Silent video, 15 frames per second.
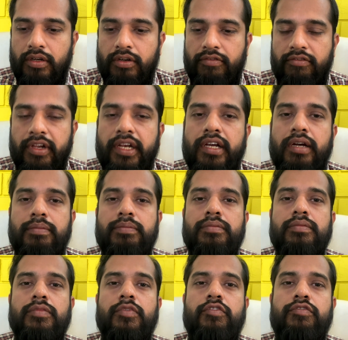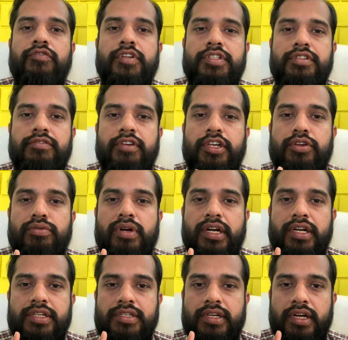will come first when you
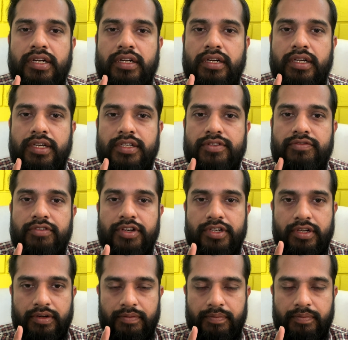understand his vision.